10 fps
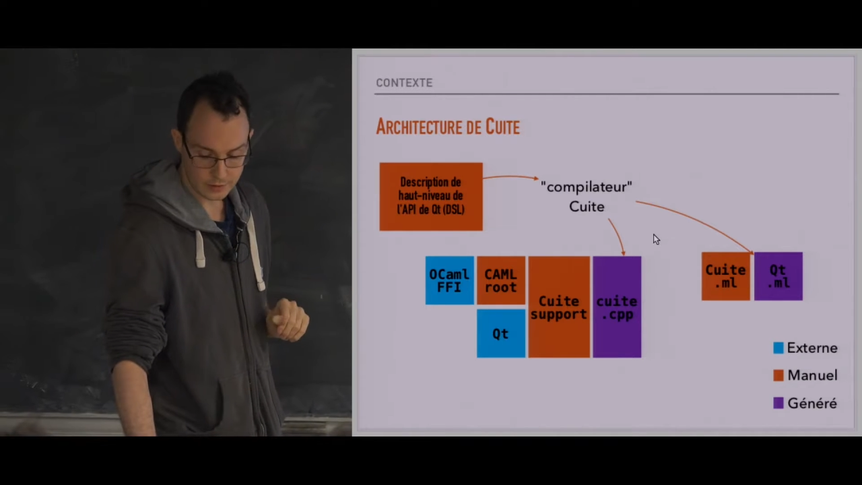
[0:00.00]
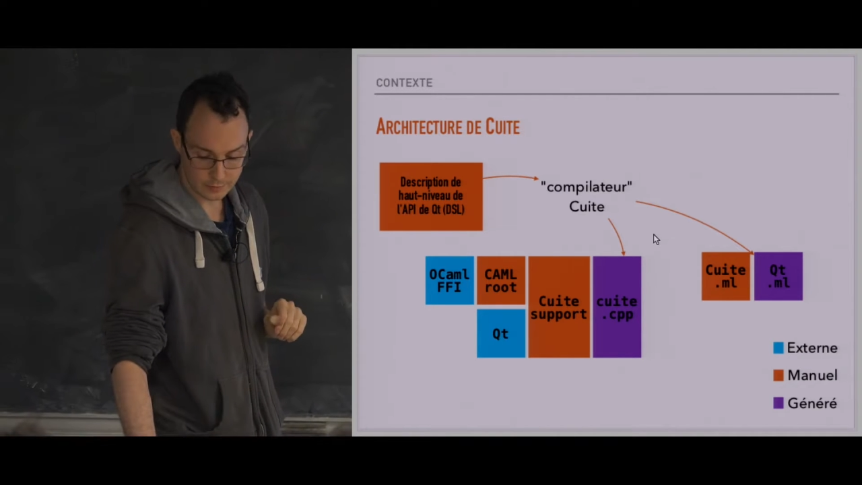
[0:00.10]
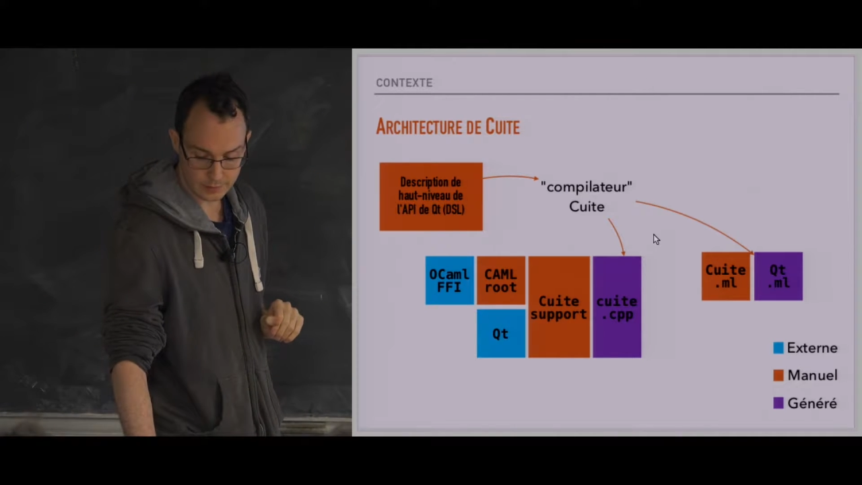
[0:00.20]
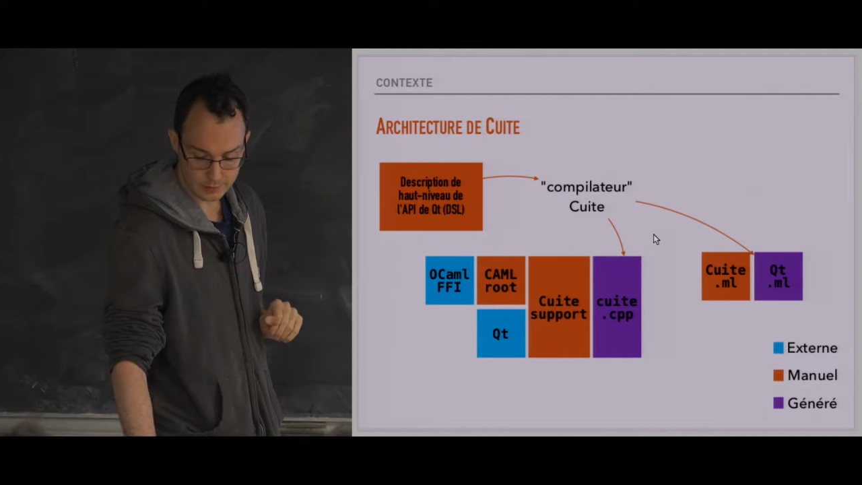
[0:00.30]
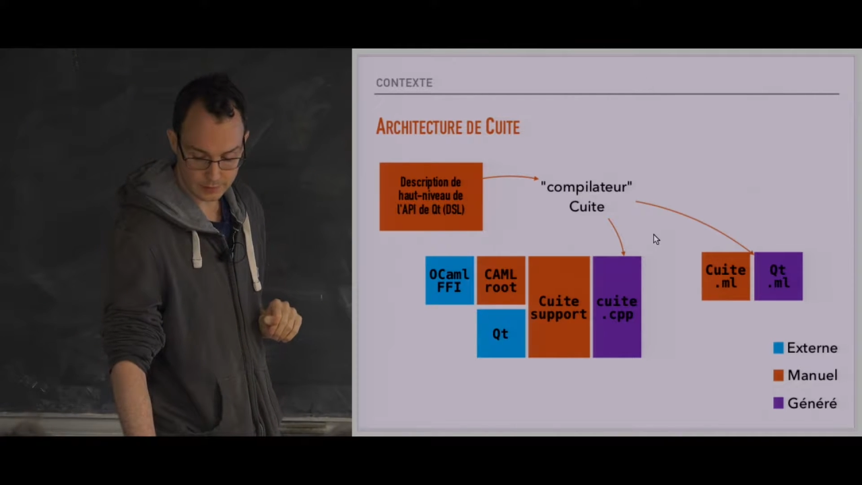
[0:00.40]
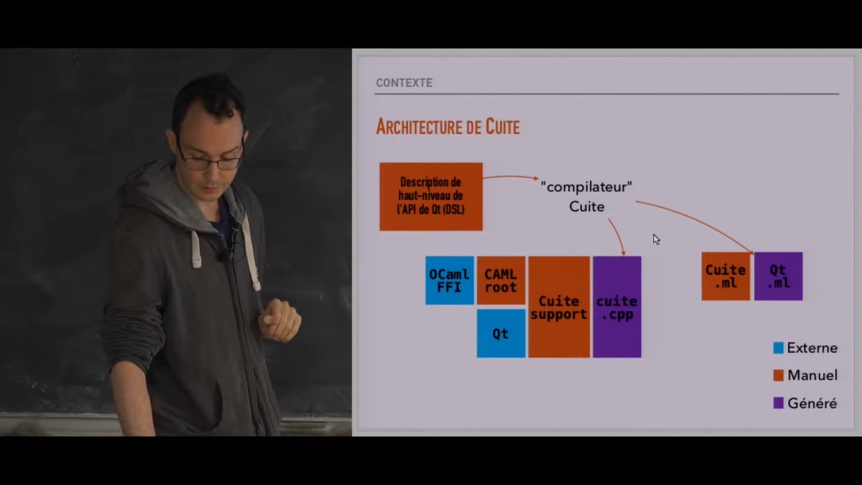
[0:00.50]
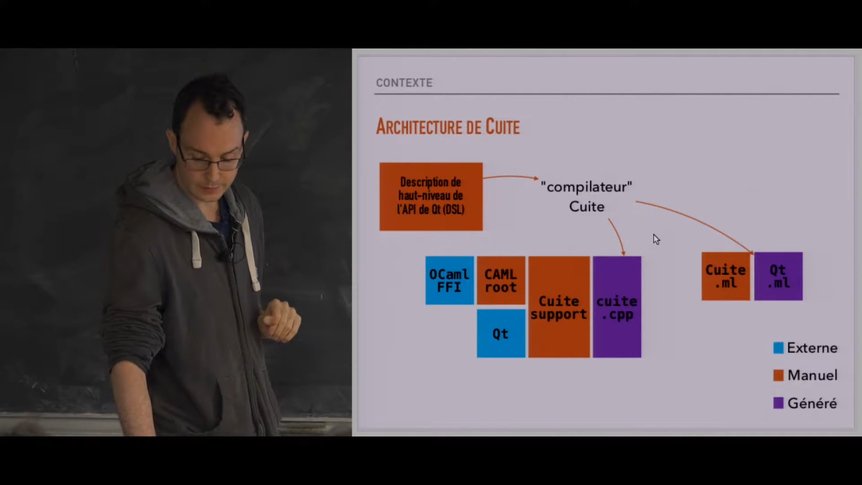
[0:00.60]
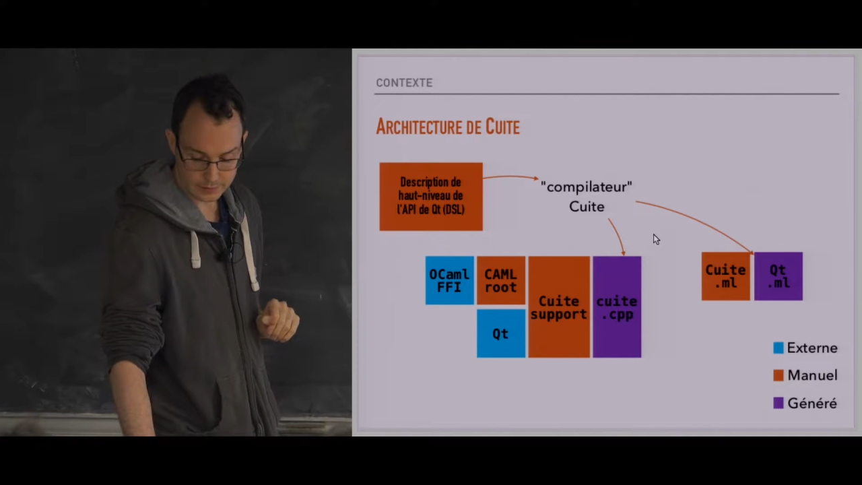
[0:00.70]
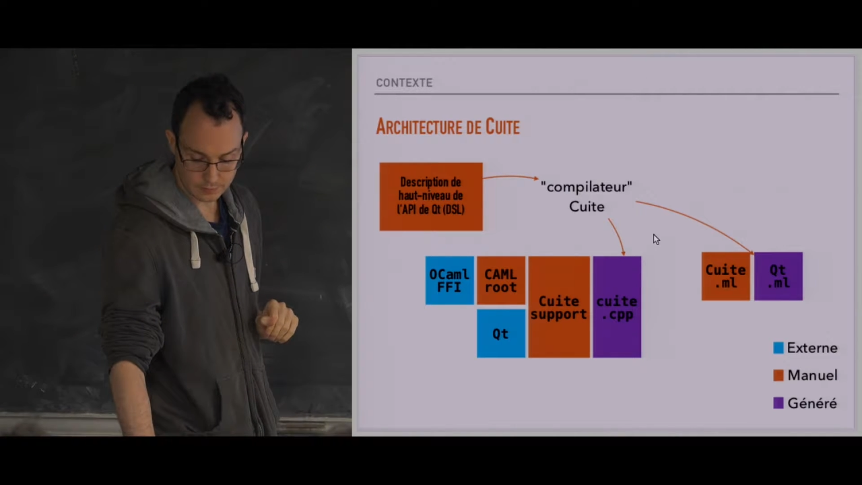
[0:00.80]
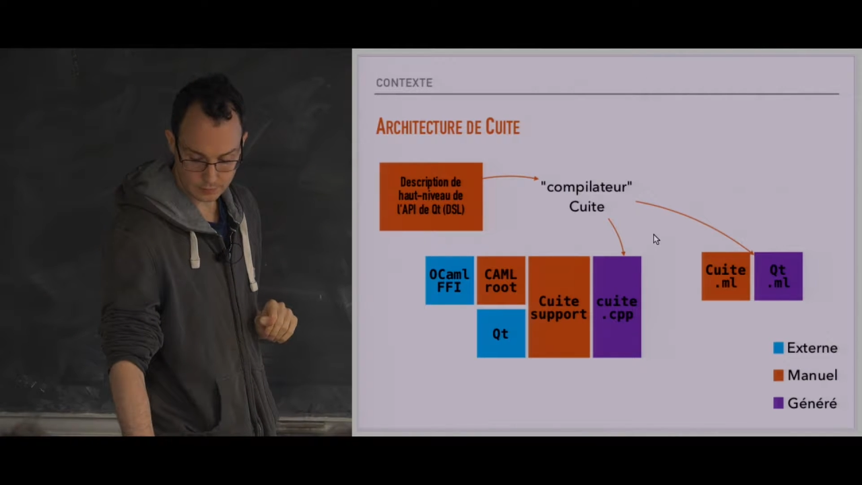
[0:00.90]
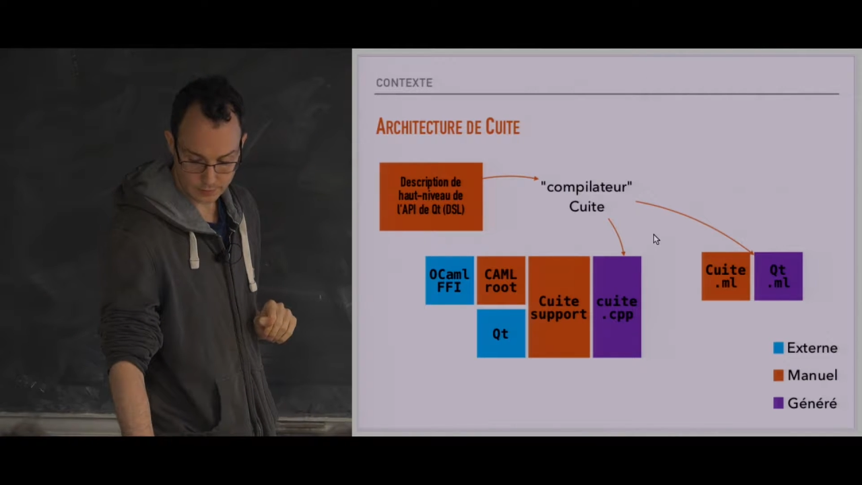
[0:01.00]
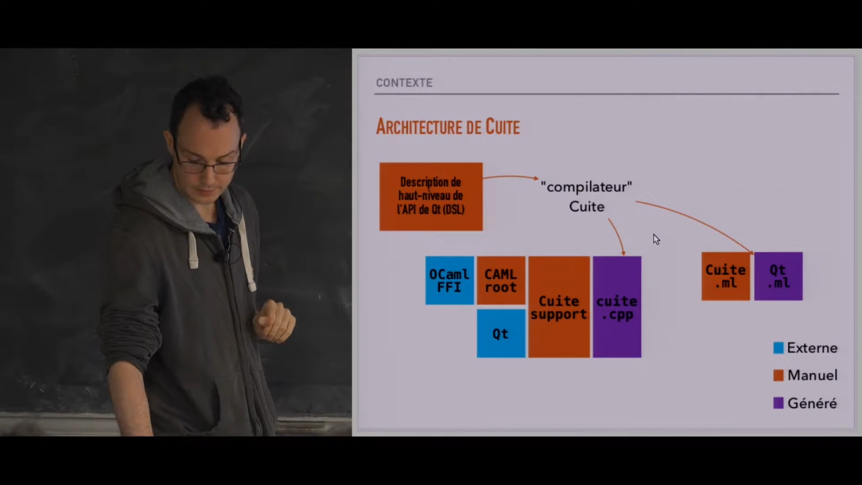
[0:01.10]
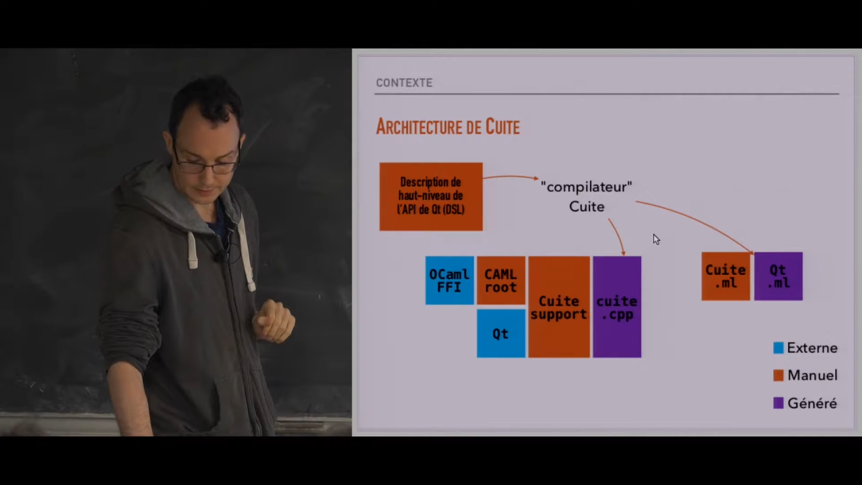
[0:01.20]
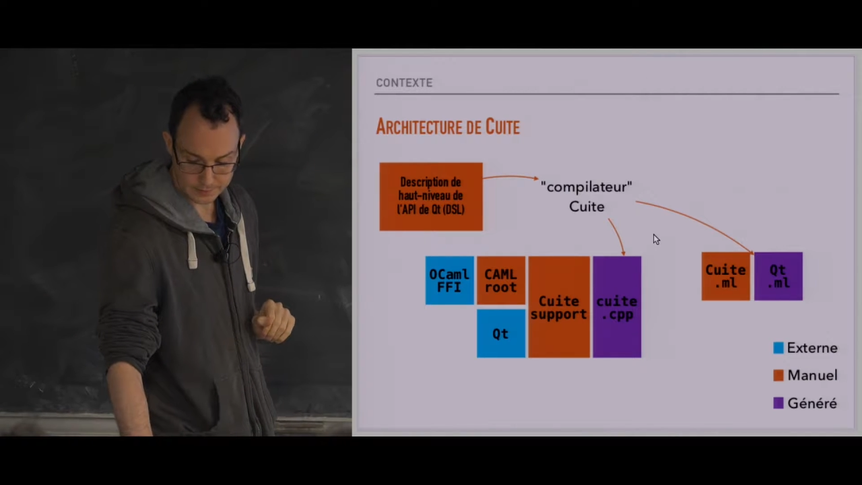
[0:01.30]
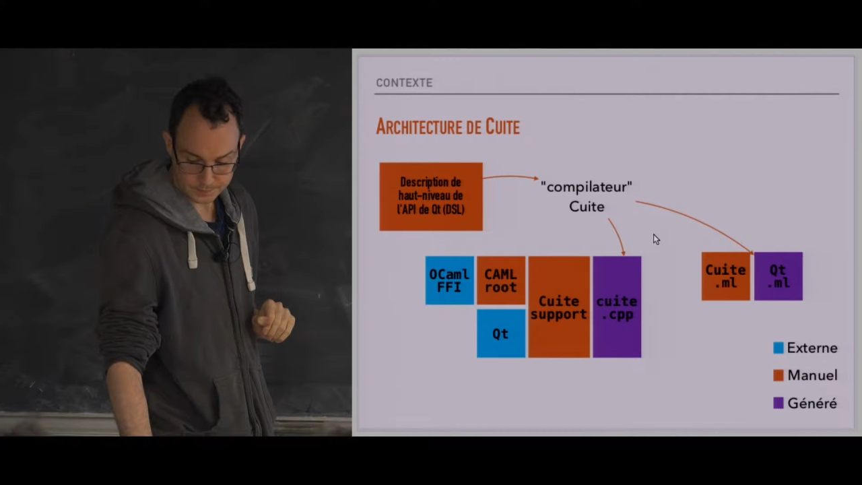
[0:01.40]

camel-compatible way.